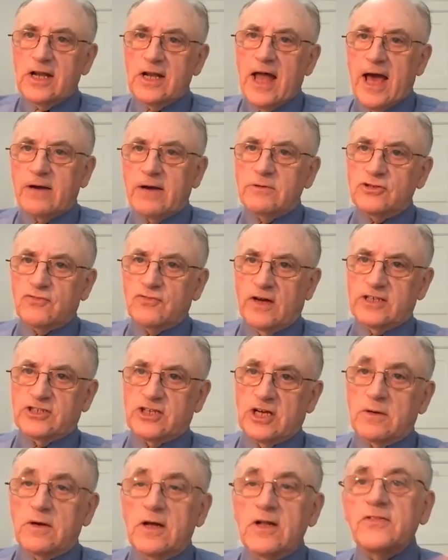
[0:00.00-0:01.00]
language rights
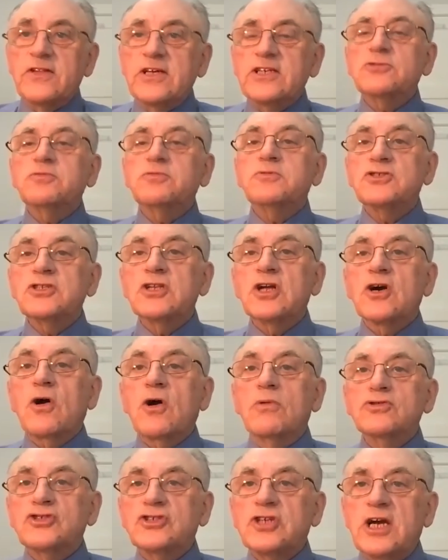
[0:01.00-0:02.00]
that are. This was a
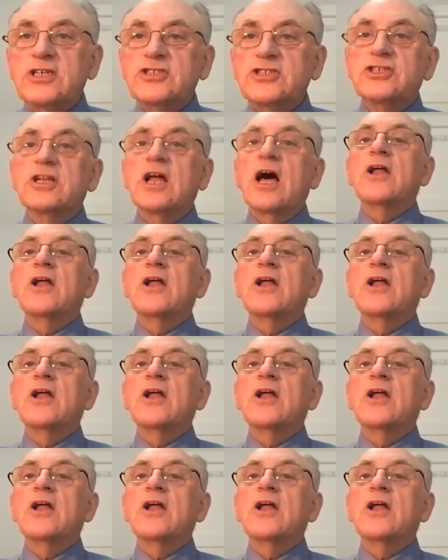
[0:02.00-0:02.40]
negotiation